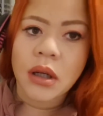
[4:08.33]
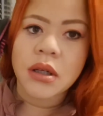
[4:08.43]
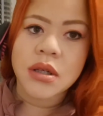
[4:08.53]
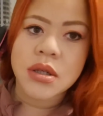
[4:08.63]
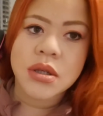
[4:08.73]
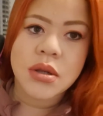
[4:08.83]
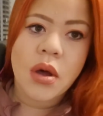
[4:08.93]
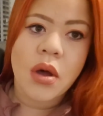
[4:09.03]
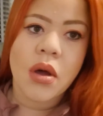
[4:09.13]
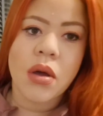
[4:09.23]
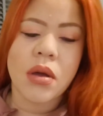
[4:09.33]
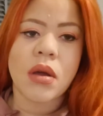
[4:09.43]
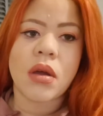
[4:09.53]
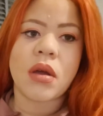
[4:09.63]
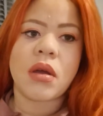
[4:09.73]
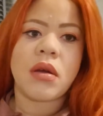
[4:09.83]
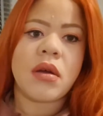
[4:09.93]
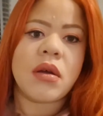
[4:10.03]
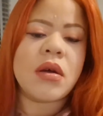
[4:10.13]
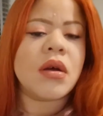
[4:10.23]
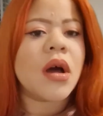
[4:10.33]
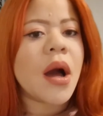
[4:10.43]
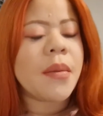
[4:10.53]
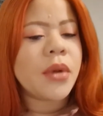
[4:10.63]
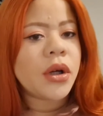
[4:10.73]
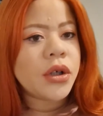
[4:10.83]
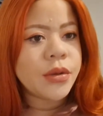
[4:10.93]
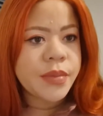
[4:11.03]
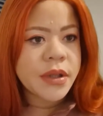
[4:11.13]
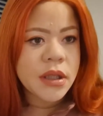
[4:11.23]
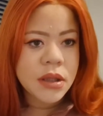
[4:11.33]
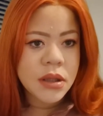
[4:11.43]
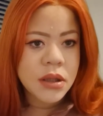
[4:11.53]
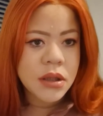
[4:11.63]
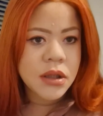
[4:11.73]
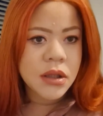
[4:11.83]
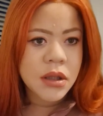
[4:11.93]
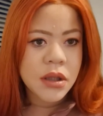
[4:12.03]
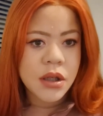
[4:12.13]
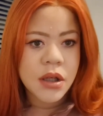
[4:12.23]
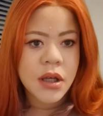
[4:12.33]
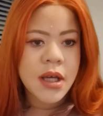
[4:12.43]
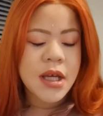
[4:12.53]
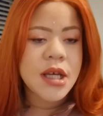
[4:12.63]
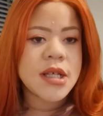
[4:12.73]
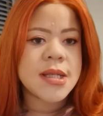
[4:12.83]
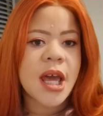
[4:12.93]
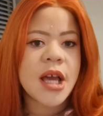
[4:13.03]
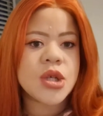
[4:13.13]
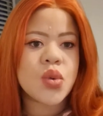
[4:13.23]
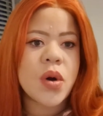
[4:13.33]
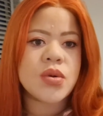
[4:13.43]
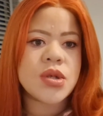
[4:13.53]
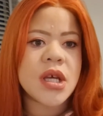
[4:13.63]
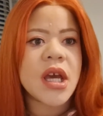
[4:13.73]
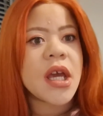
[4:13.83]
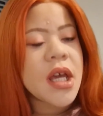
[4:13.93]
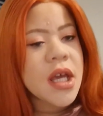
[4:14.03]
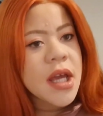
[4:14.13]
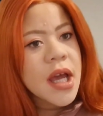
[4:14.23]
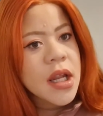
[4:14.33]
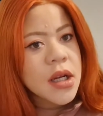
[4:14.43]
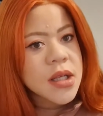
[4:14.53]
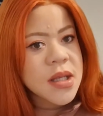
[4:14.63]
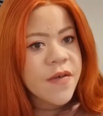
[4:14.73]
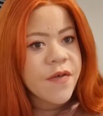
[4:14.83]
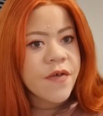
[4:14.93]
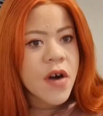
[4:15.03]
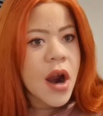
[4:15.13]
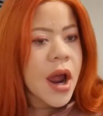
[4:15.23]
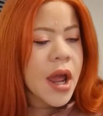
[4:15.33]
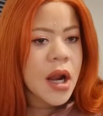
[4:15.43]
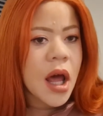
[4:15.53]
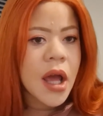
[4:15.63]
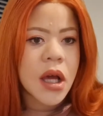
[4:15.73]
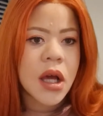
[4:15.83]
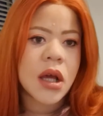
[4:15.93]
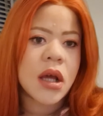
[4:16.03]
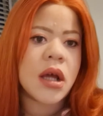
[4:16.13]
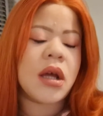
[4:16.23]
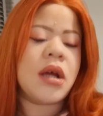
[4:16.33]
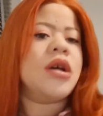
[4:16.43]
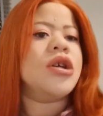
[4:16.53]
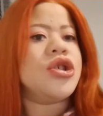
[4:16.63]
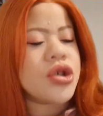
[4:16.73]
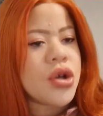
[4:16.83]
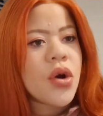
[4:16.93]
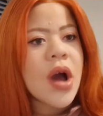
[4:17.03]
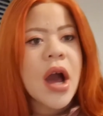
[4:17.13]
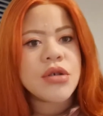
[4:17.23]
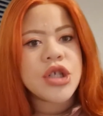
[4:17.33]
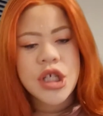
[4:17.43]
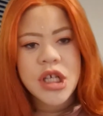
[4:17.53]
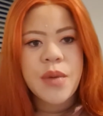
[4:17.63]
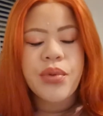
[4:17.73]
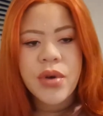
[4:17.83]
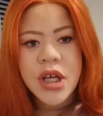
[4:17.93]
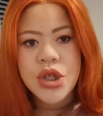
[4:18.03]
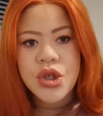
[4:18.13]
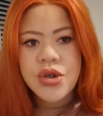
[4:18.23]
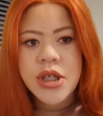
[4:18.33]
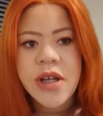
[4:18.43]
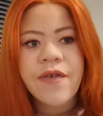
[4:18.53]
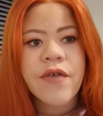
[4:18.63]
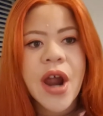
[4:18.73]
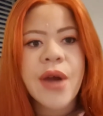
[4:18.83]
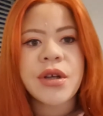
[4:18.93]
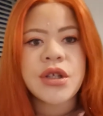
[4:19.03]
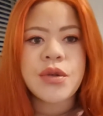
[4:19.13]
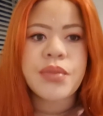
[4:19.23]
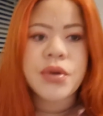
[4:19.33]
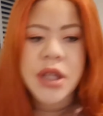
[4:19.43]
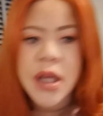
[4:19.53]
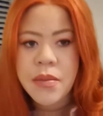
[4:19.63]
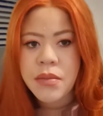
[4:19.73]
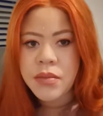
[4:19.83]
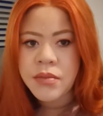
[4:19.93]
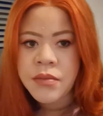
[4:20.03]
So I'm hoping it takes well to heat and doesn't fry. Like, do you know how cheap wigs usually fry when you put them